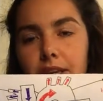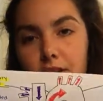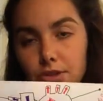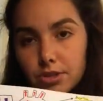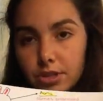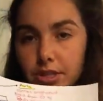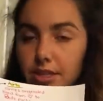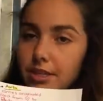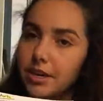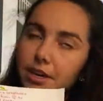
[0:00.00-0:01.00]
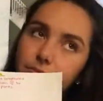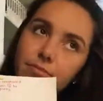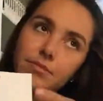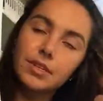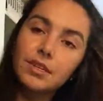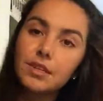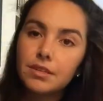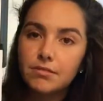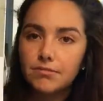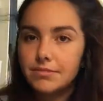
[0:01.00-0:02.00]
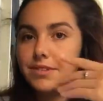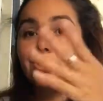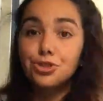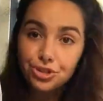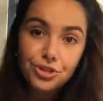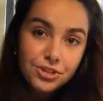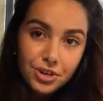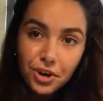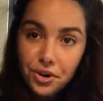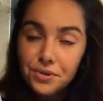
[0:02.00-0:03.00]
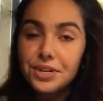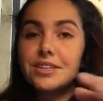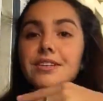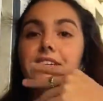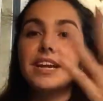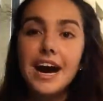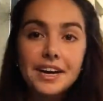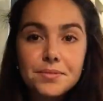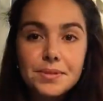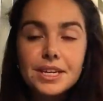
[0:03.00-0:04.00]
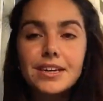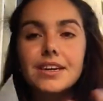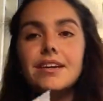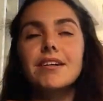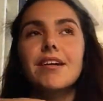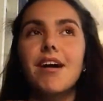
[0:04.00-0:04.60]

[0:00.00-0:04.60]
that you learn in you should know in anatomy,